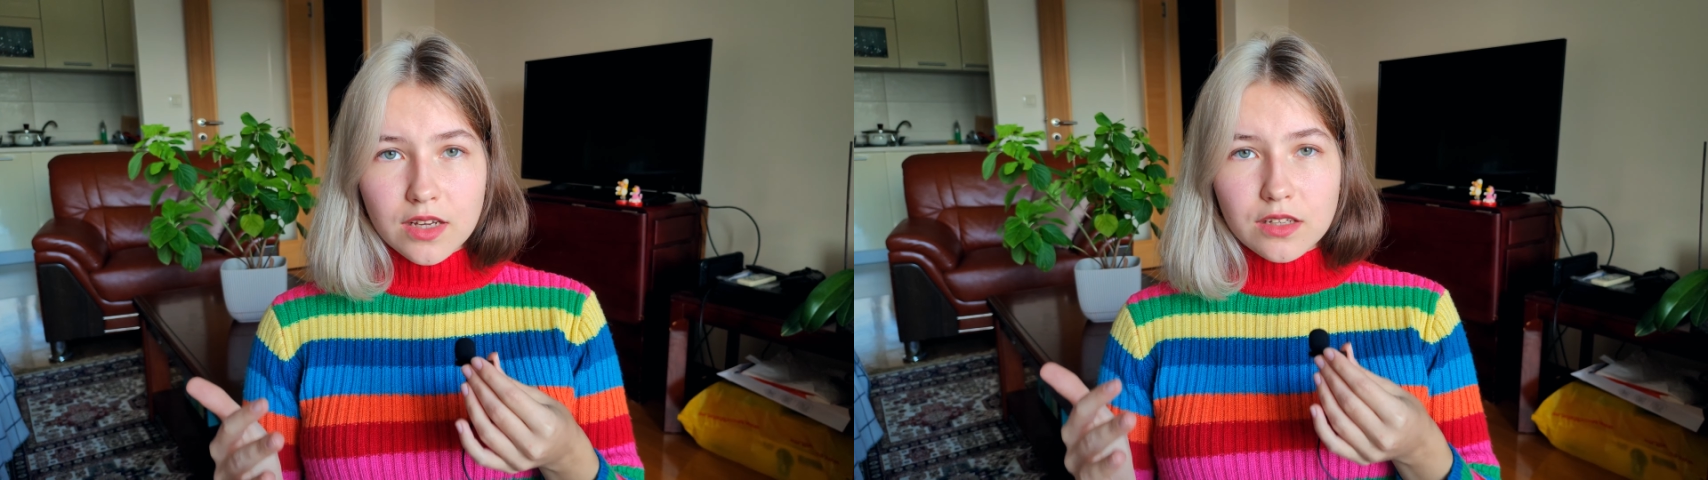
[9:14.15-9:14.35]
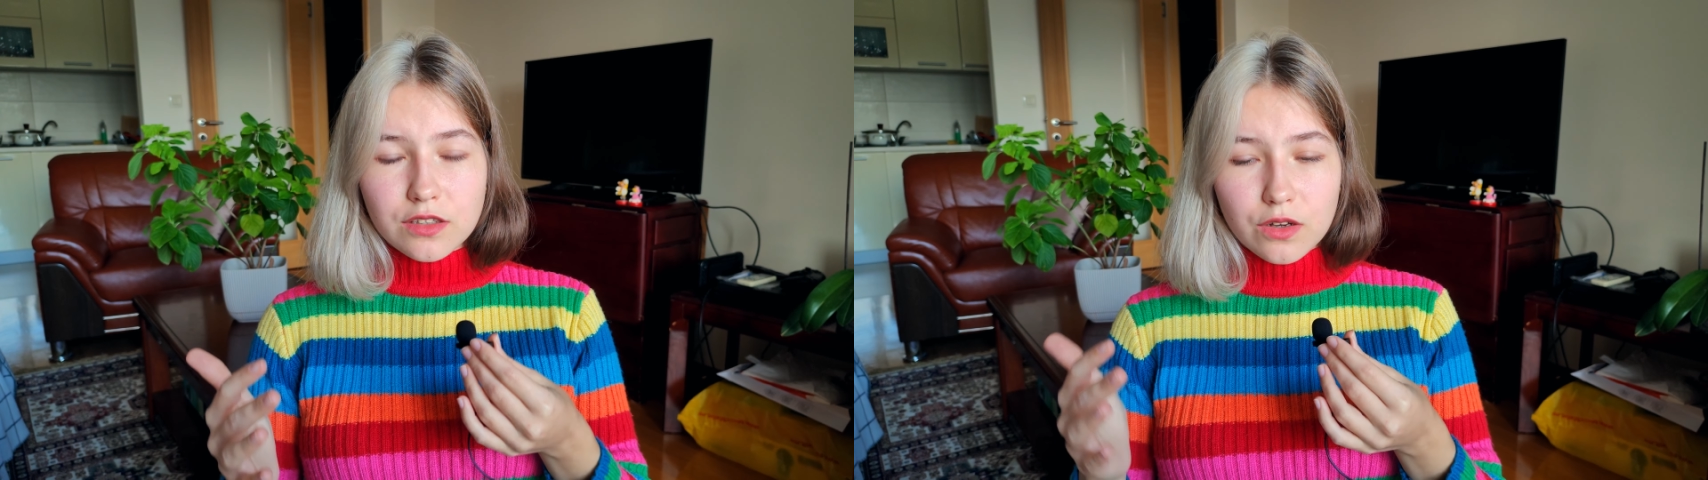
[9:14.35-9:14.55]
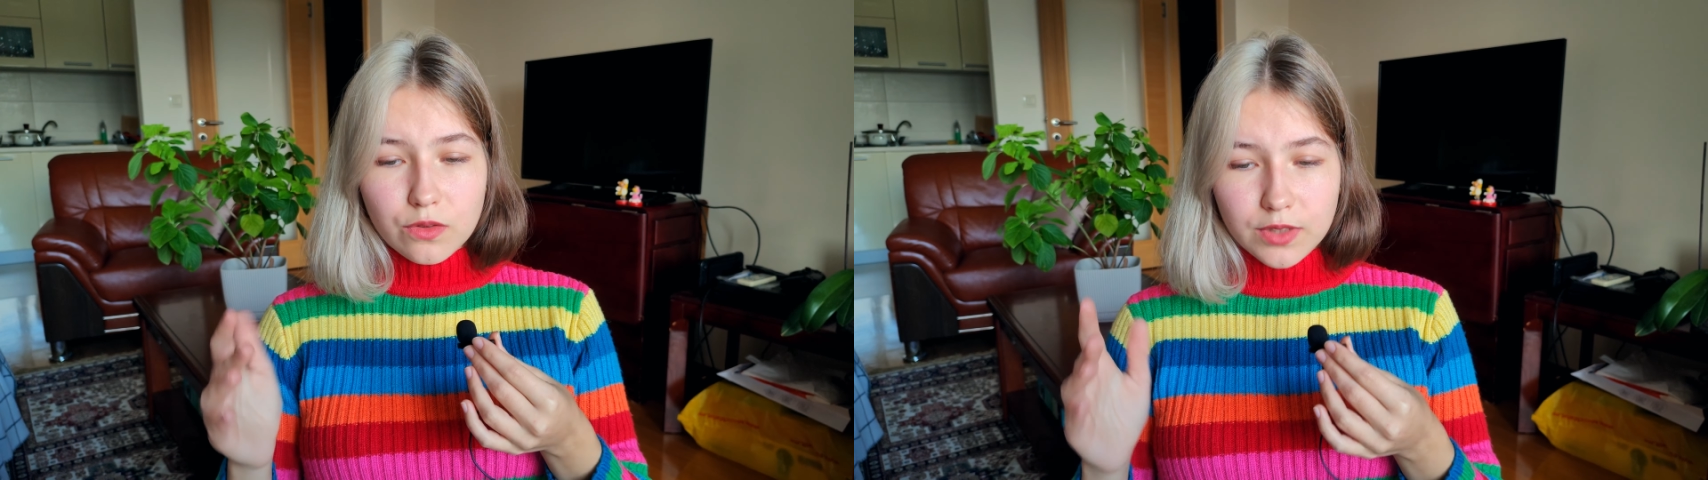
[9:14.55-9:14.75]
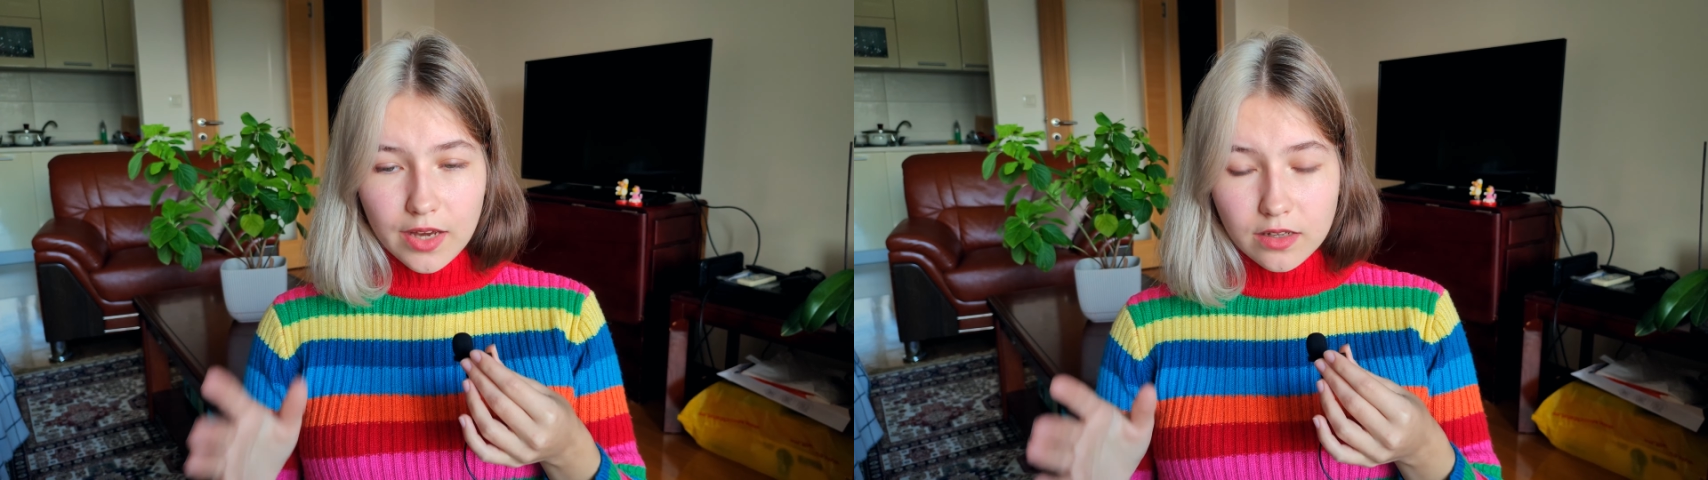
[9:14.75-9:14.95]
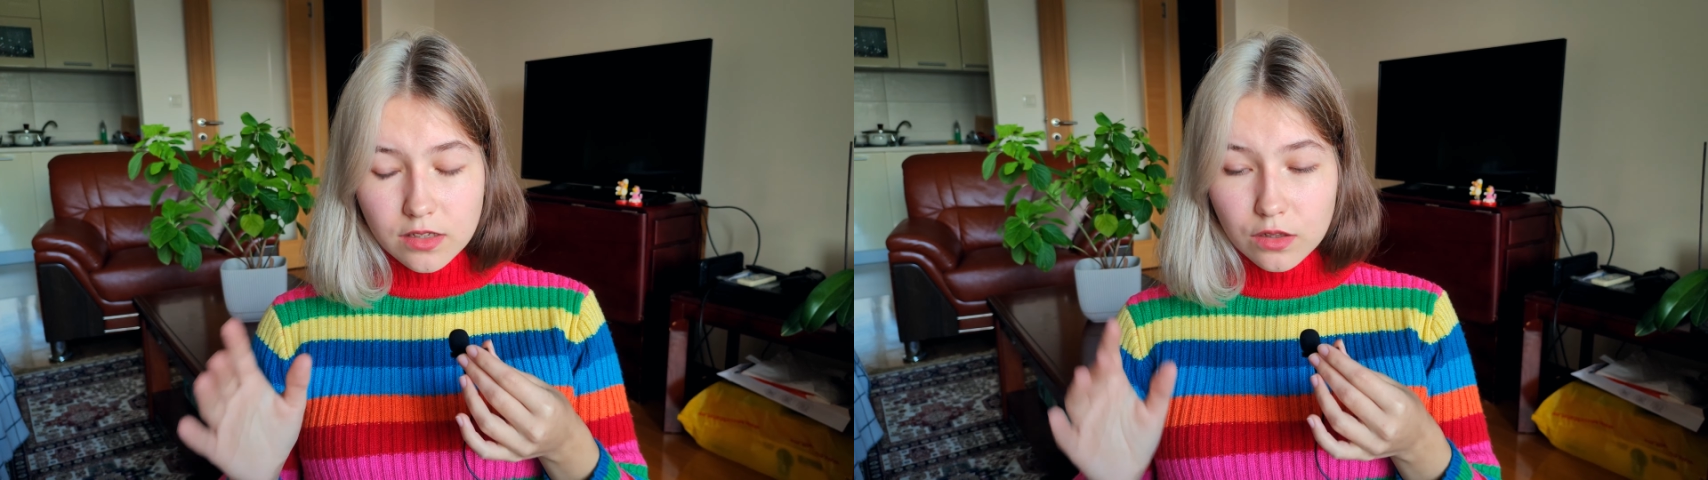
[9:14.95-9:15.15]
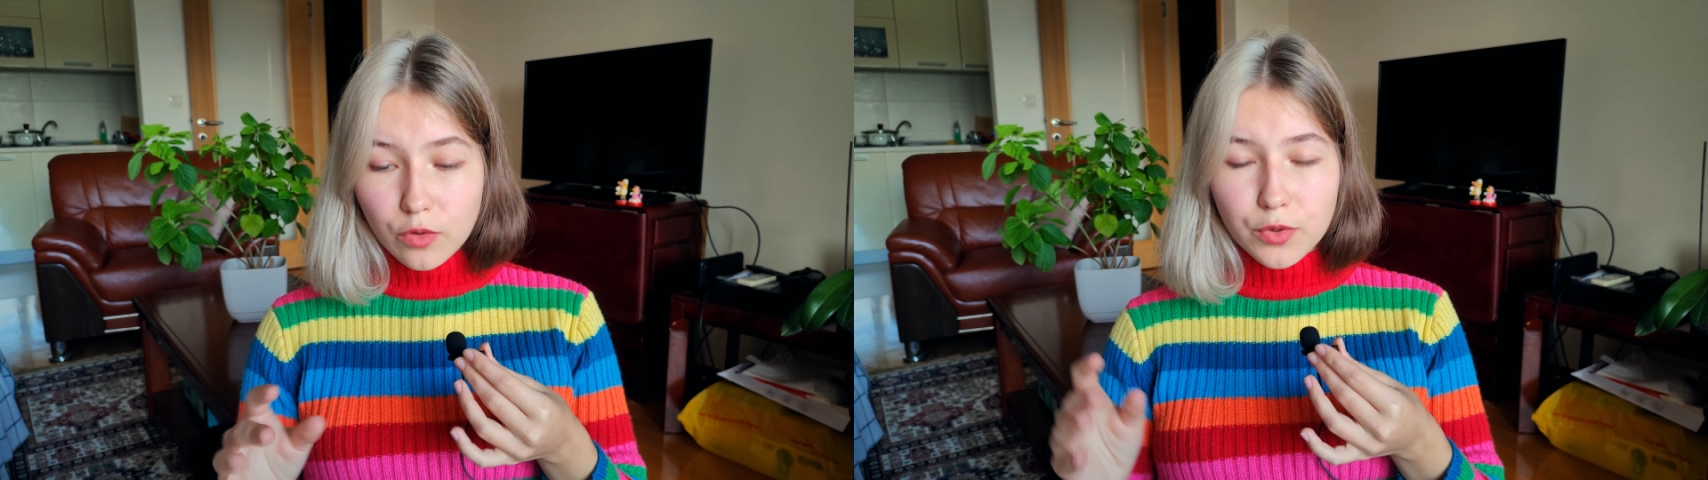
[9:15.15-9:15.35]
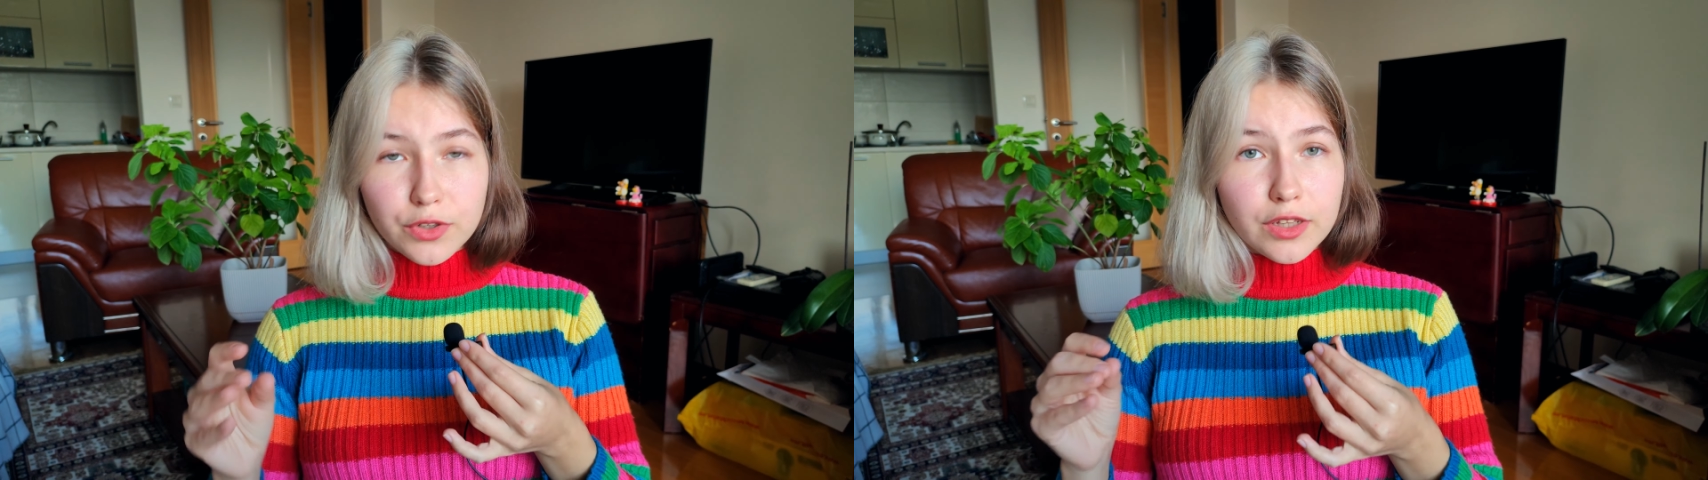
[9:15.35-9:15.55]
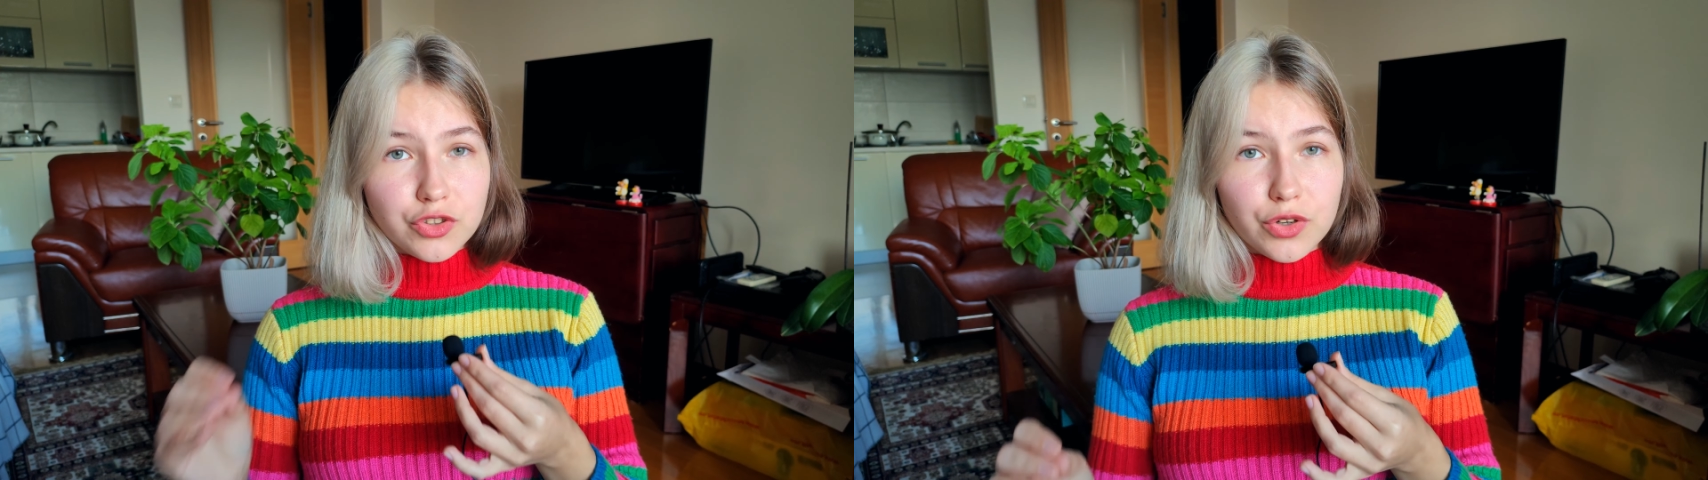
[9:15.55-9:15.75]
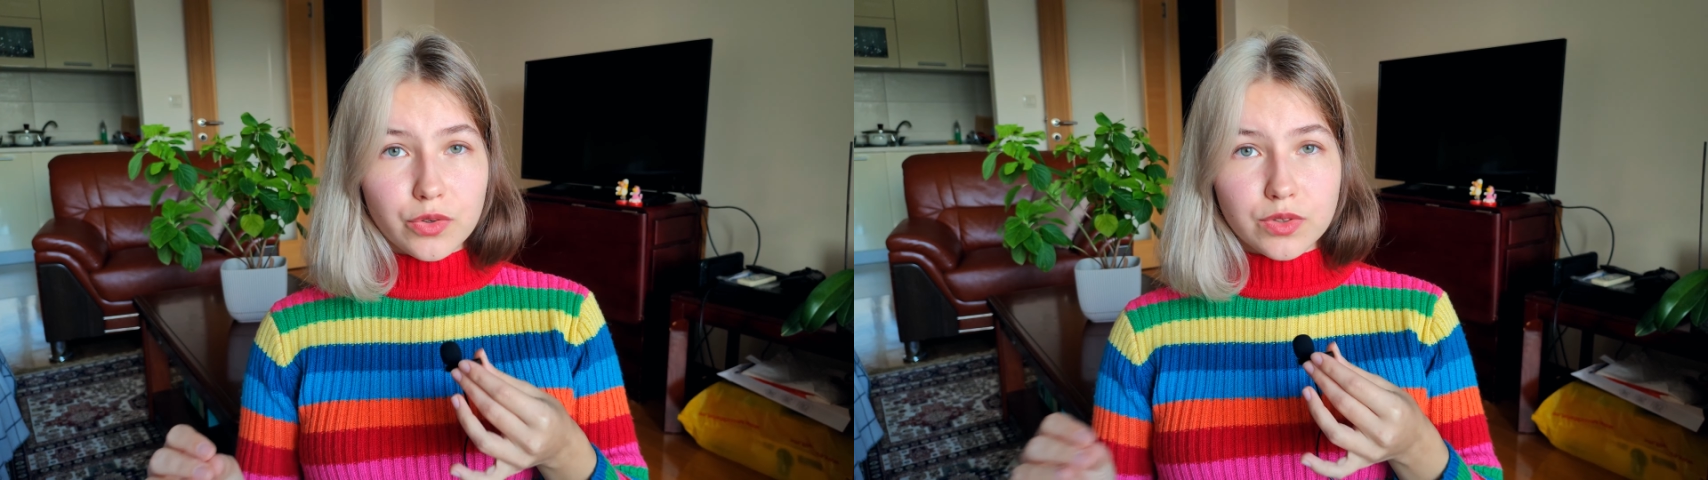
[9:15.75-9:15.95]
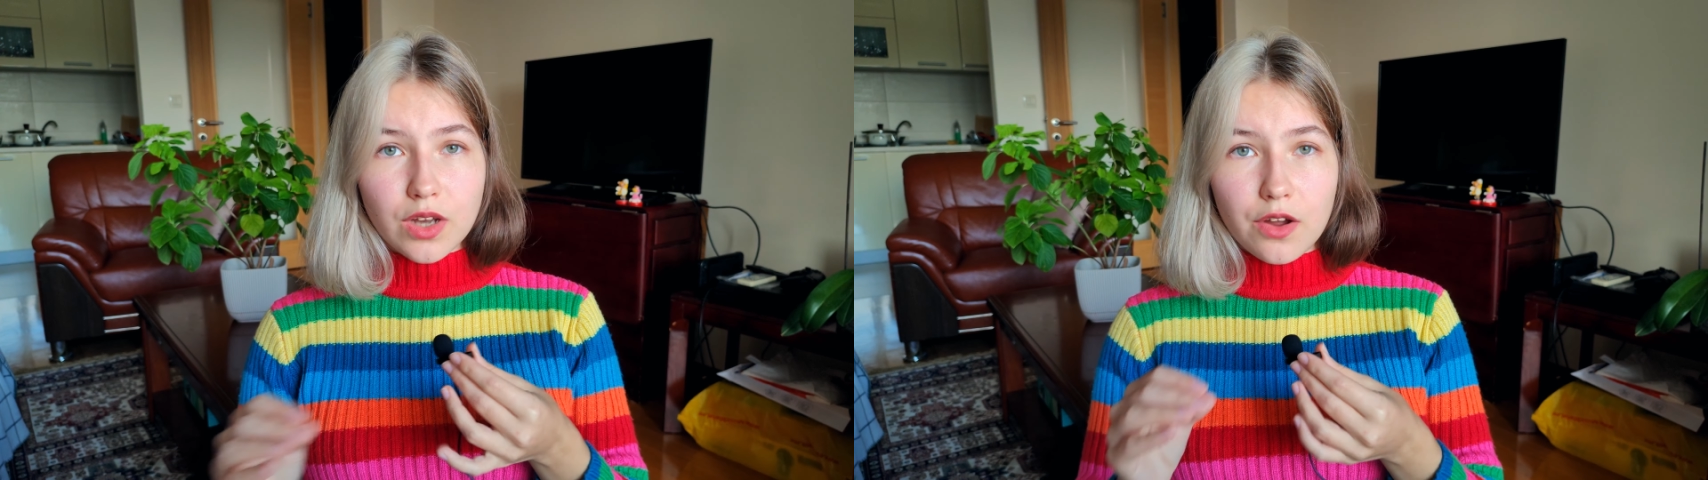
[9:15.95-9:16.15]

So yeah, slow burning jokes